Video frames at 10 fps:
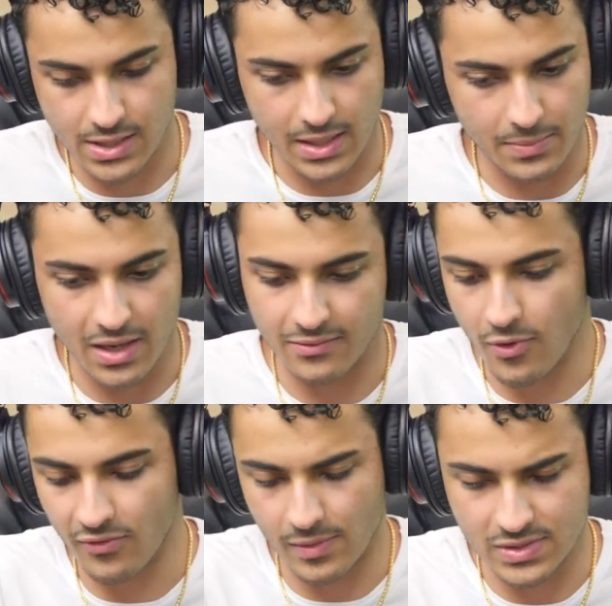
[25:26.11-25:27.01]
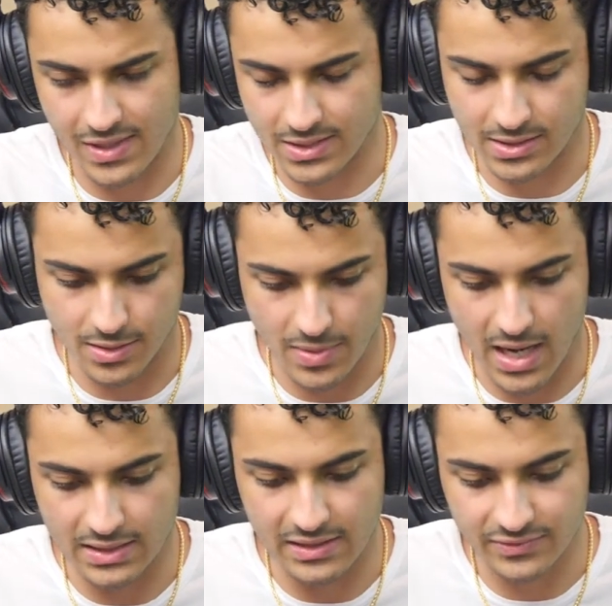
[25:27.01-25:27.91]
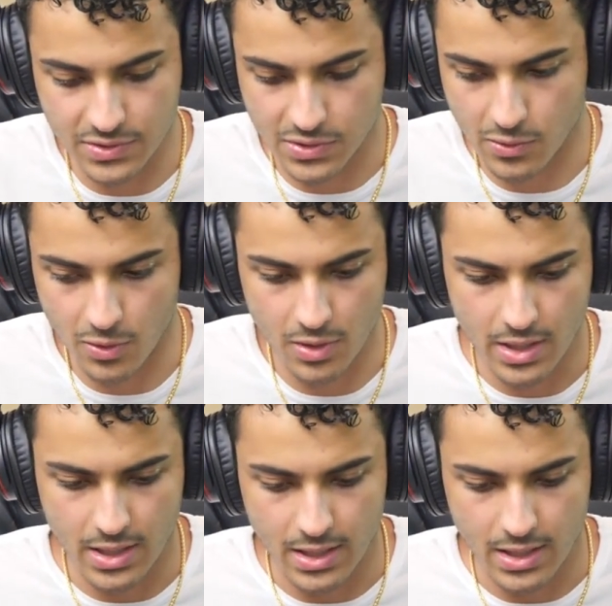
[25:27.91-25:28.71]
Like my whole family's vaccinated, but I left the school.